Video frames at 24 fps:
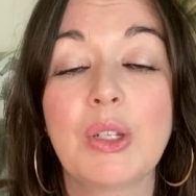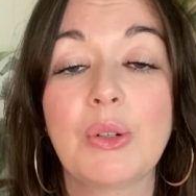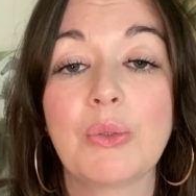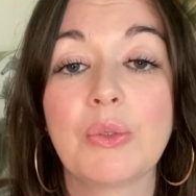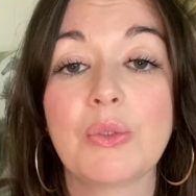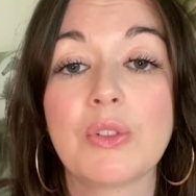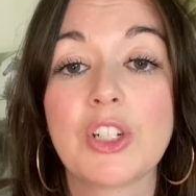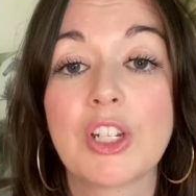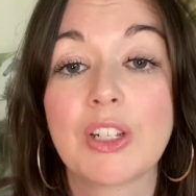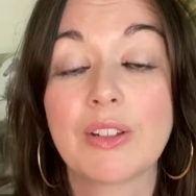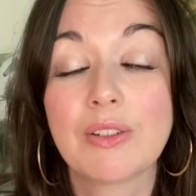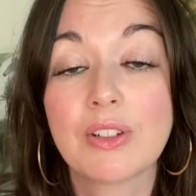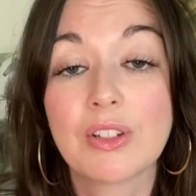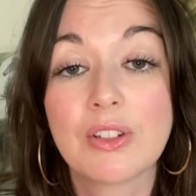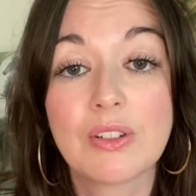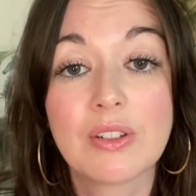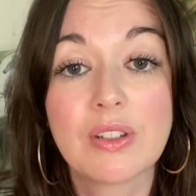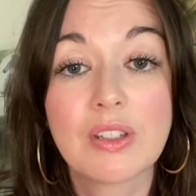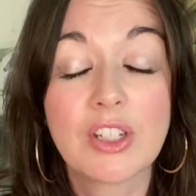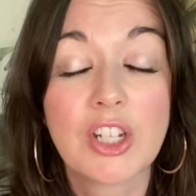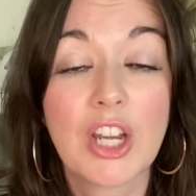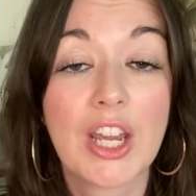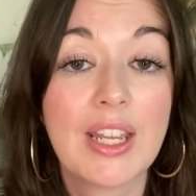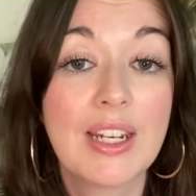
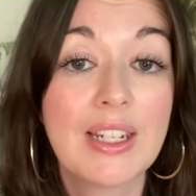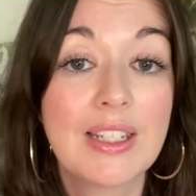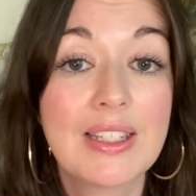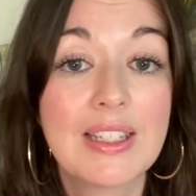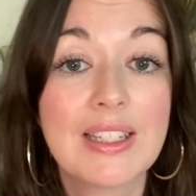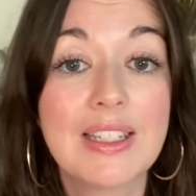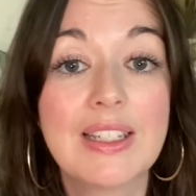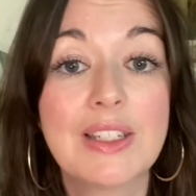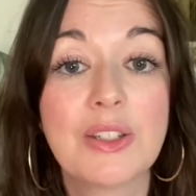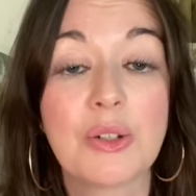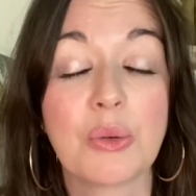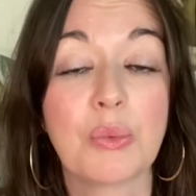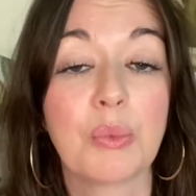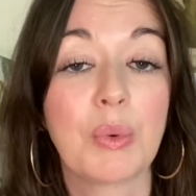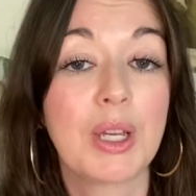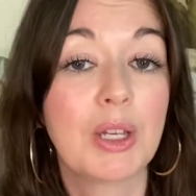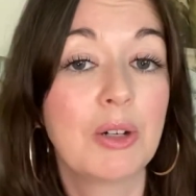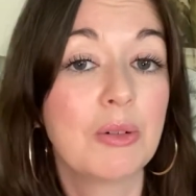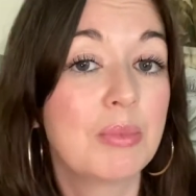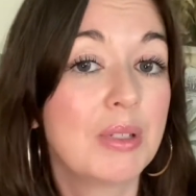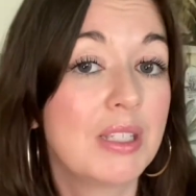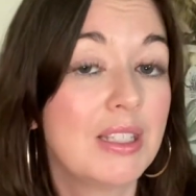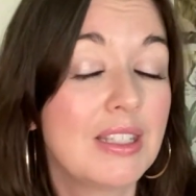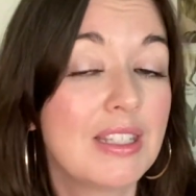children's charities or
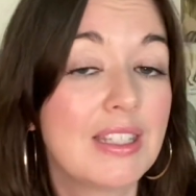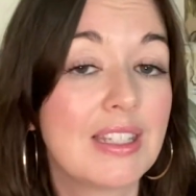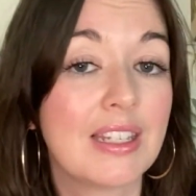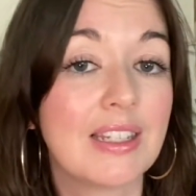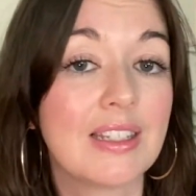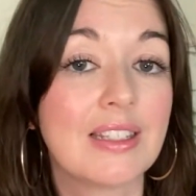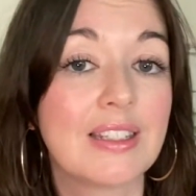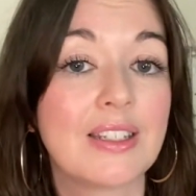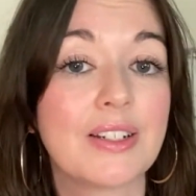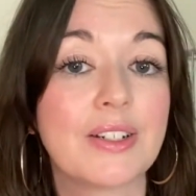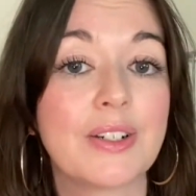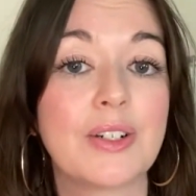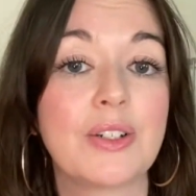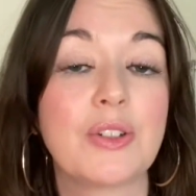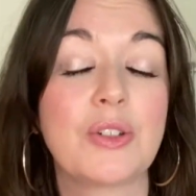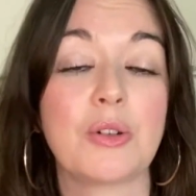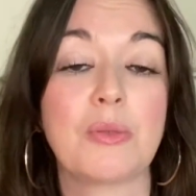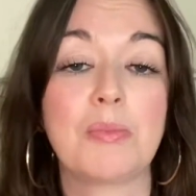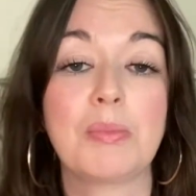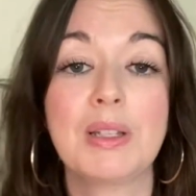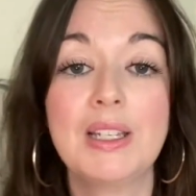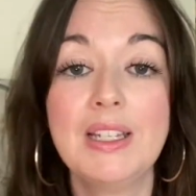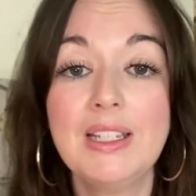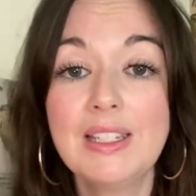wellbeing centres or
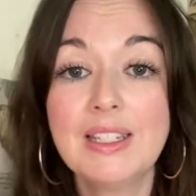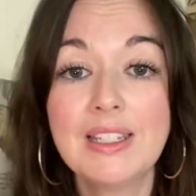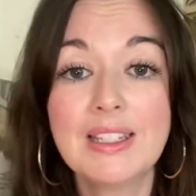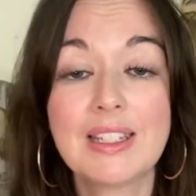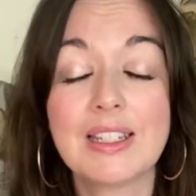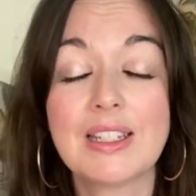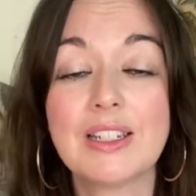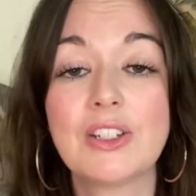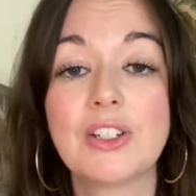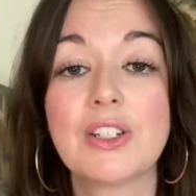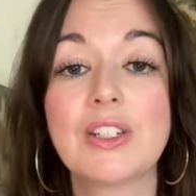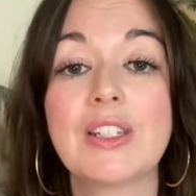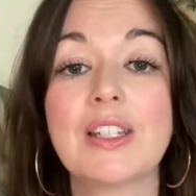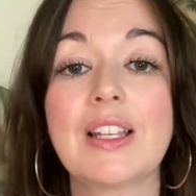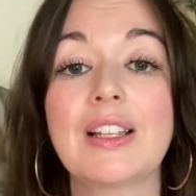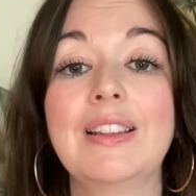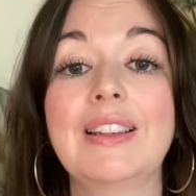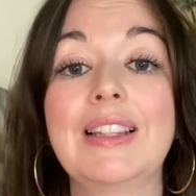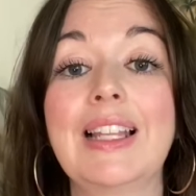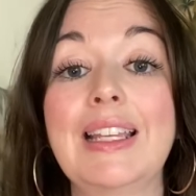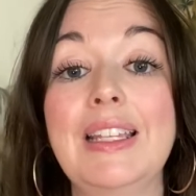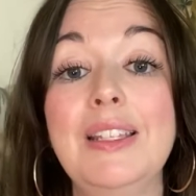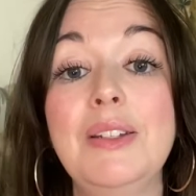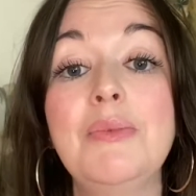places that just
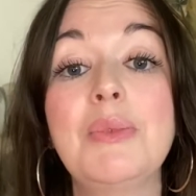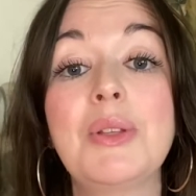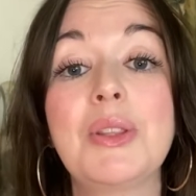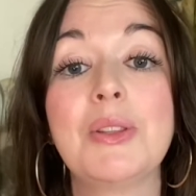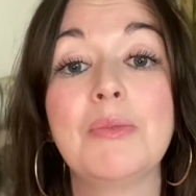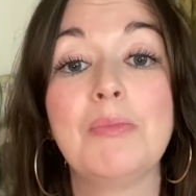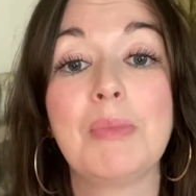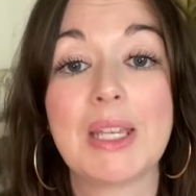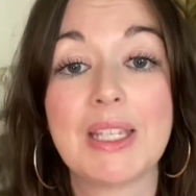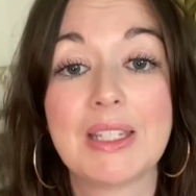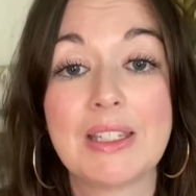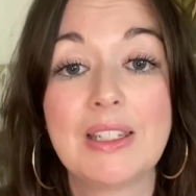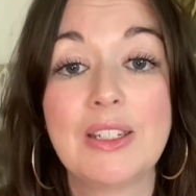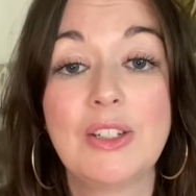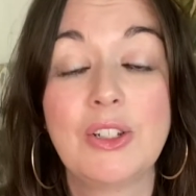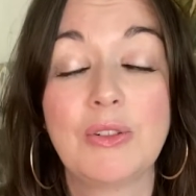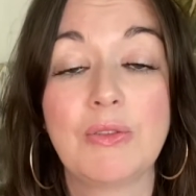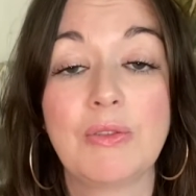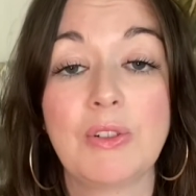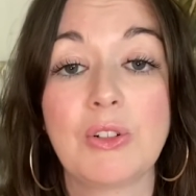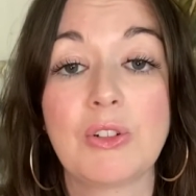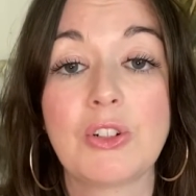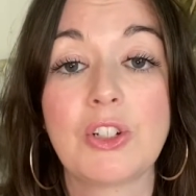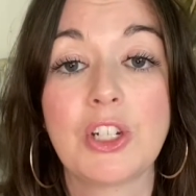align with the message of
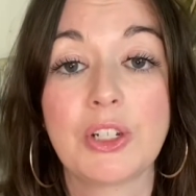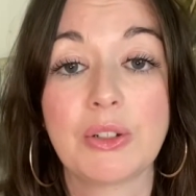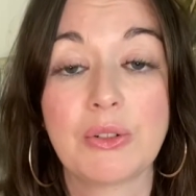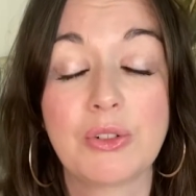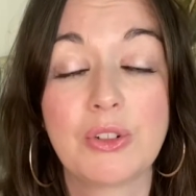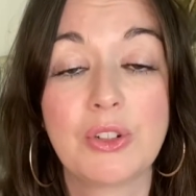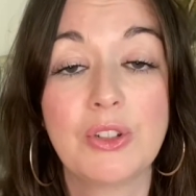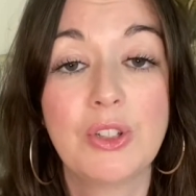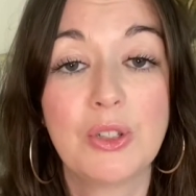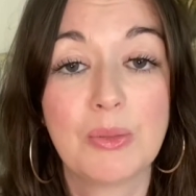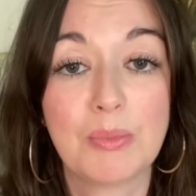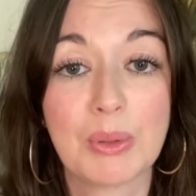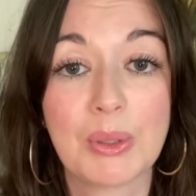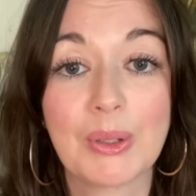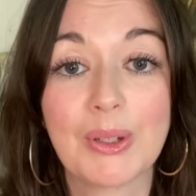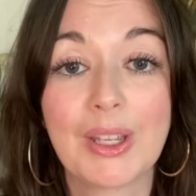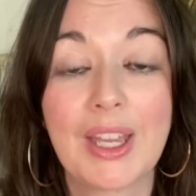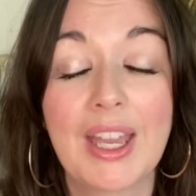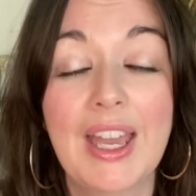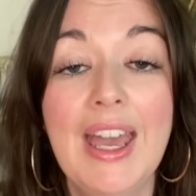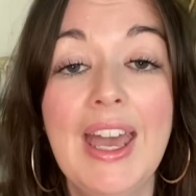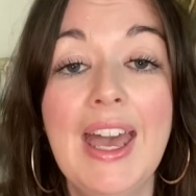your children's book.